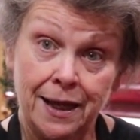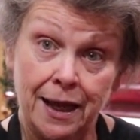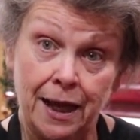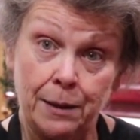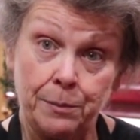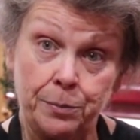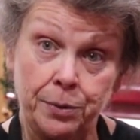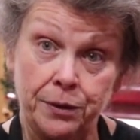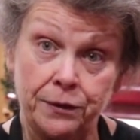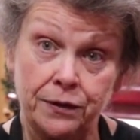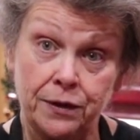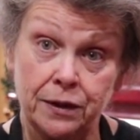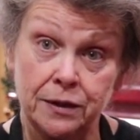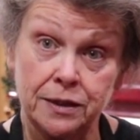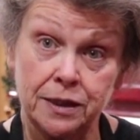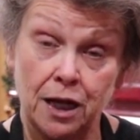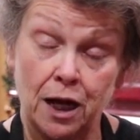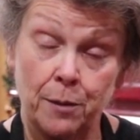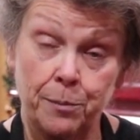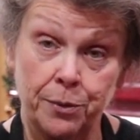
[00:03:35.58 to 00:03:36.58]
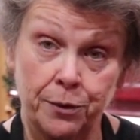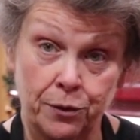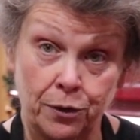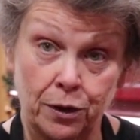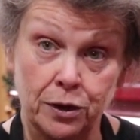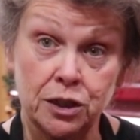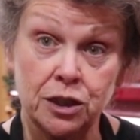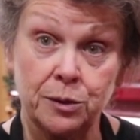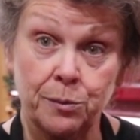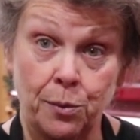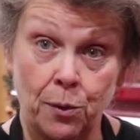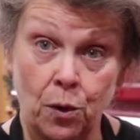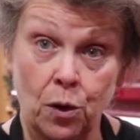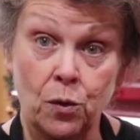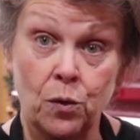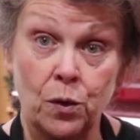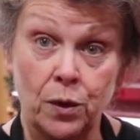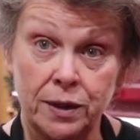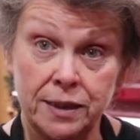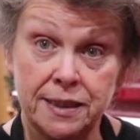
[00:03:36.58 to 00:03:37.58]
and put the top across the
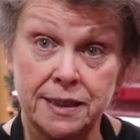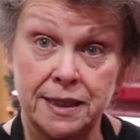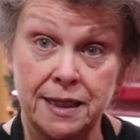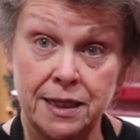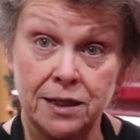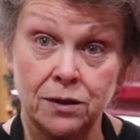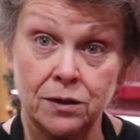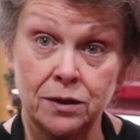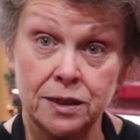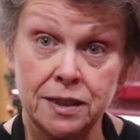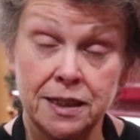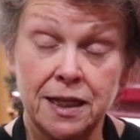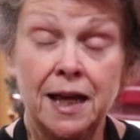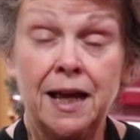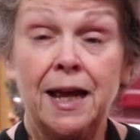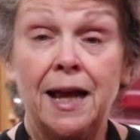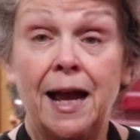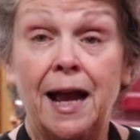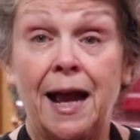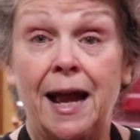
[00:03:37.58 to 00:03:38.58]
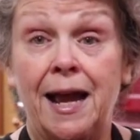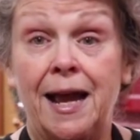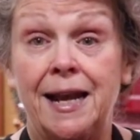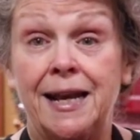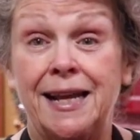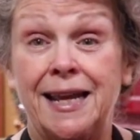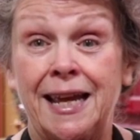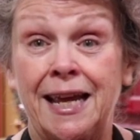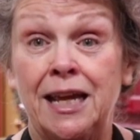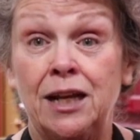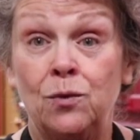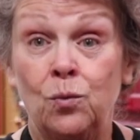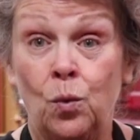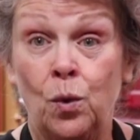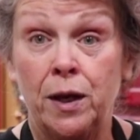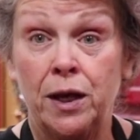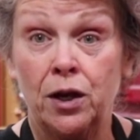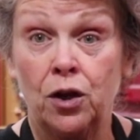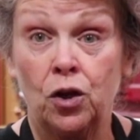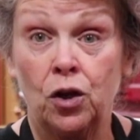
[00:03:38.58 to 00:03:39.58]
bar where it seals, and it
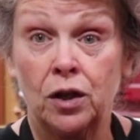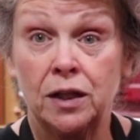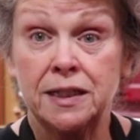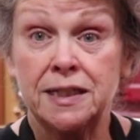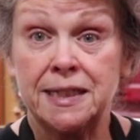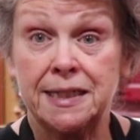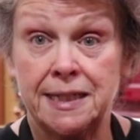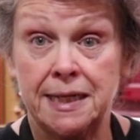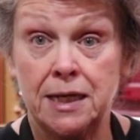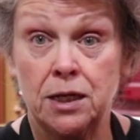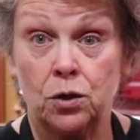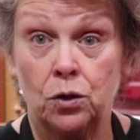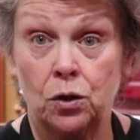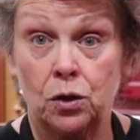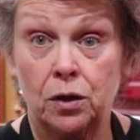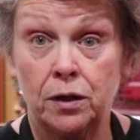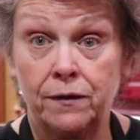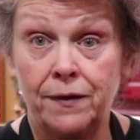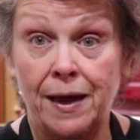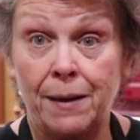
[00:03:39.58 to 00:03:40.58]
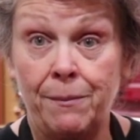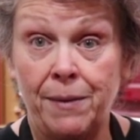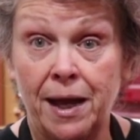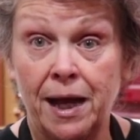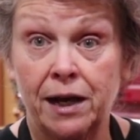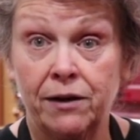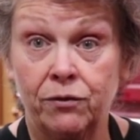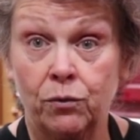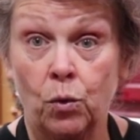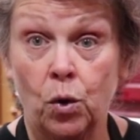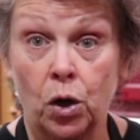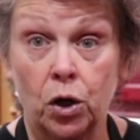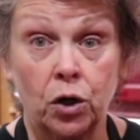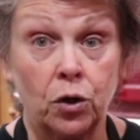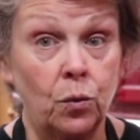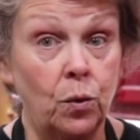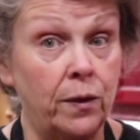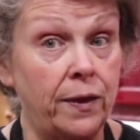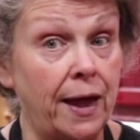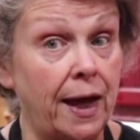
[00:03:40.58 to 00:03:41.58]
will seal that bag of
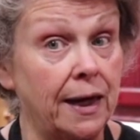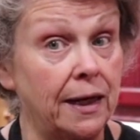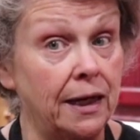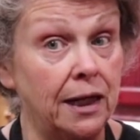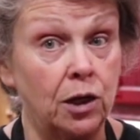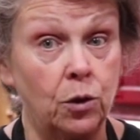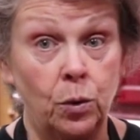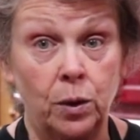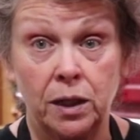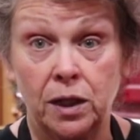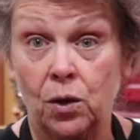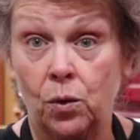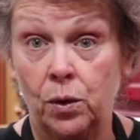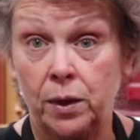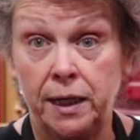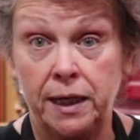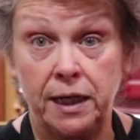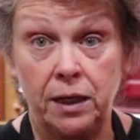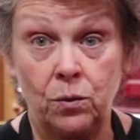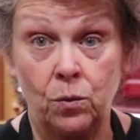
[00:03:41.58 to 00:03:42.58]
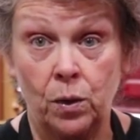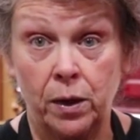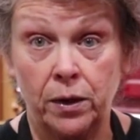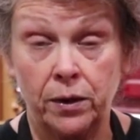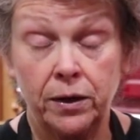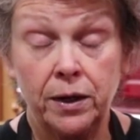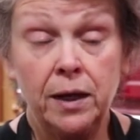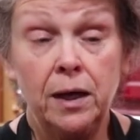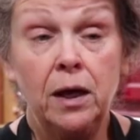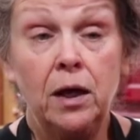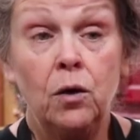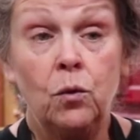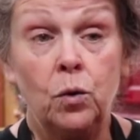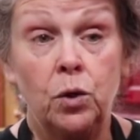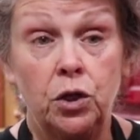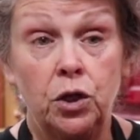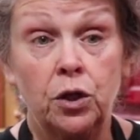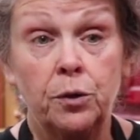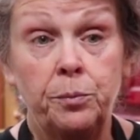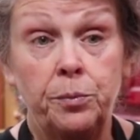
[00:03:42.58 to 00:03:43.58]
water without liquid going anywhere.
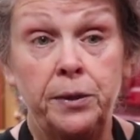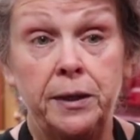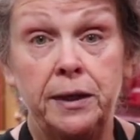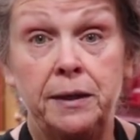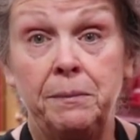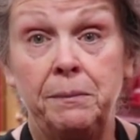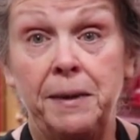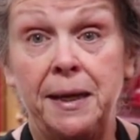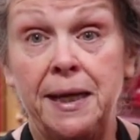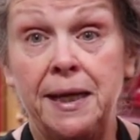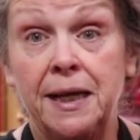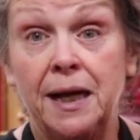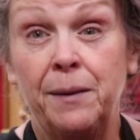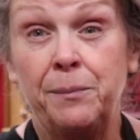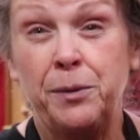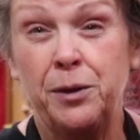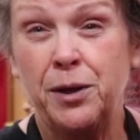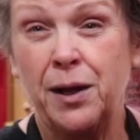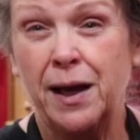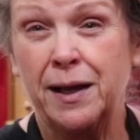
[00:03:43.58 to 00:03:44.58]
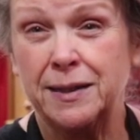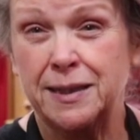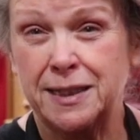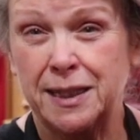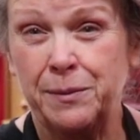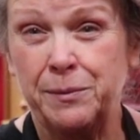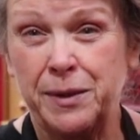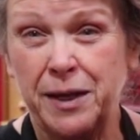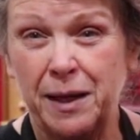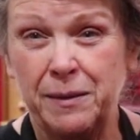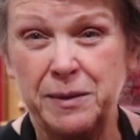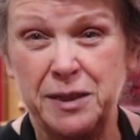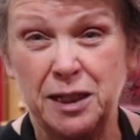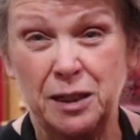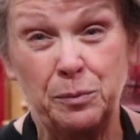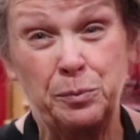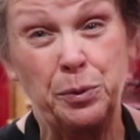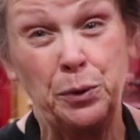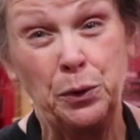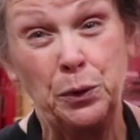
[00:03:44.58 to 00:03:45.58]
When you're putting meat up, you know how sometimes
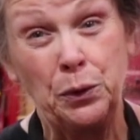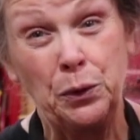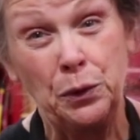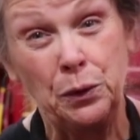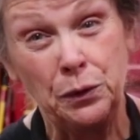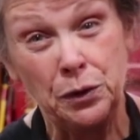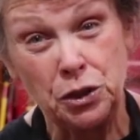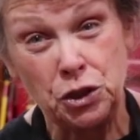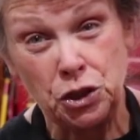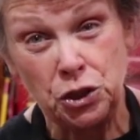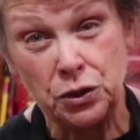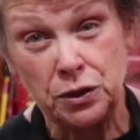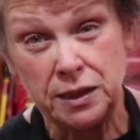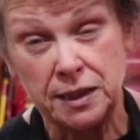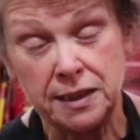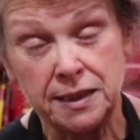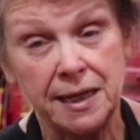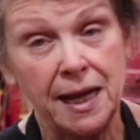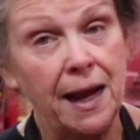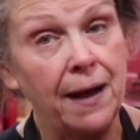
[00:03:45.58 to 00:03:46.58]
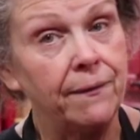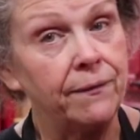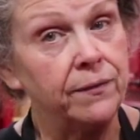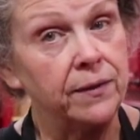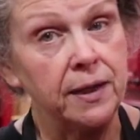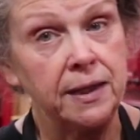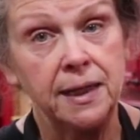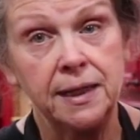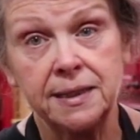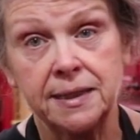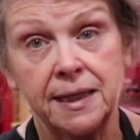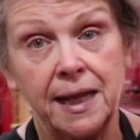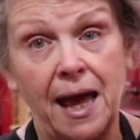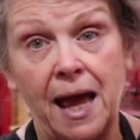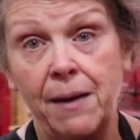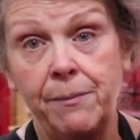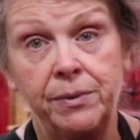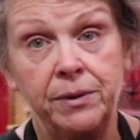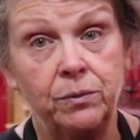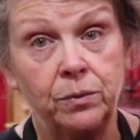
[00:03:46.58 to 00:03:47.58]
it'll pull the juices out? It doesn't
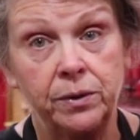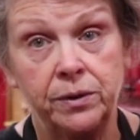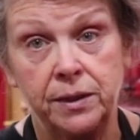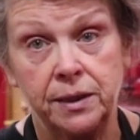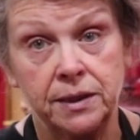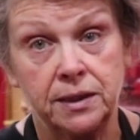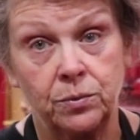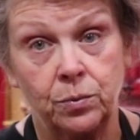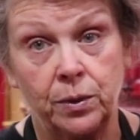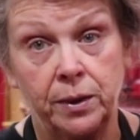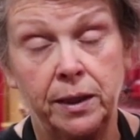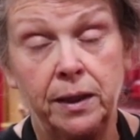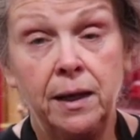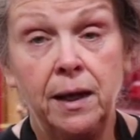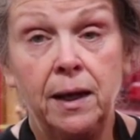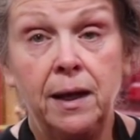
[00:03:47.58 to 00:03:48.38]
happen with this one.